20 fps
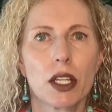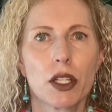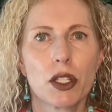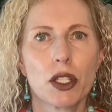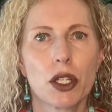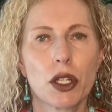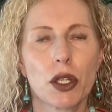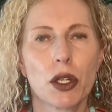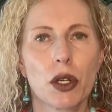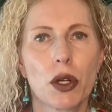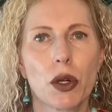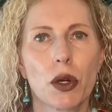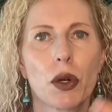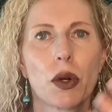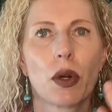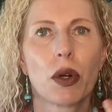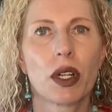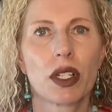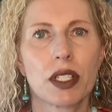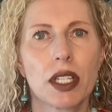
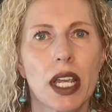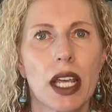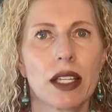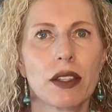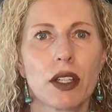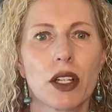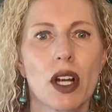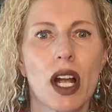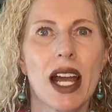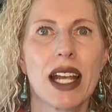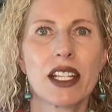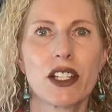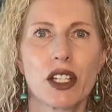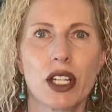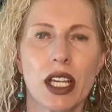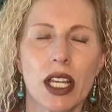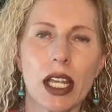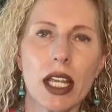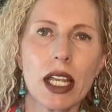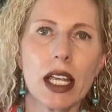to take their
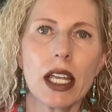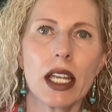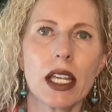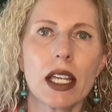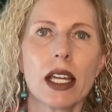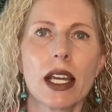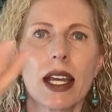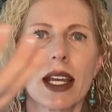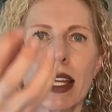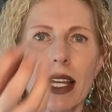IgE,